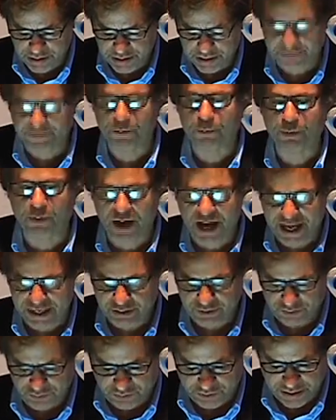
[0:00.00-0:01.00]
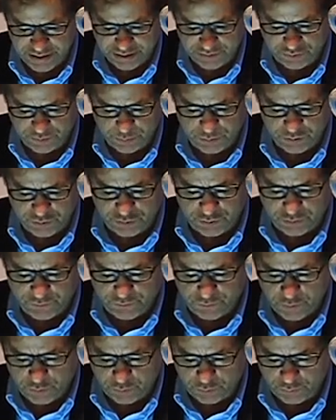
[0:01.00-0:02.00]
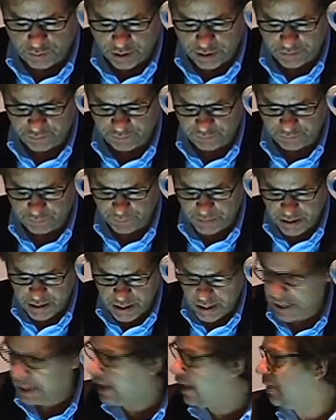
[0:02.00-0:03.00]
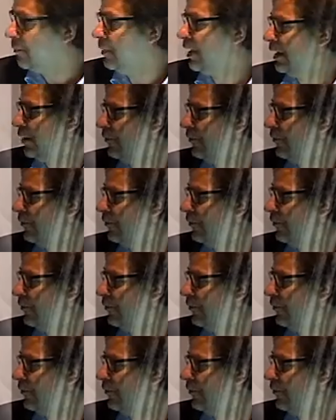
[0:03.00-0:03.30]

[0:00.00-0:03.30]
in the practice and exhibition of photographs. And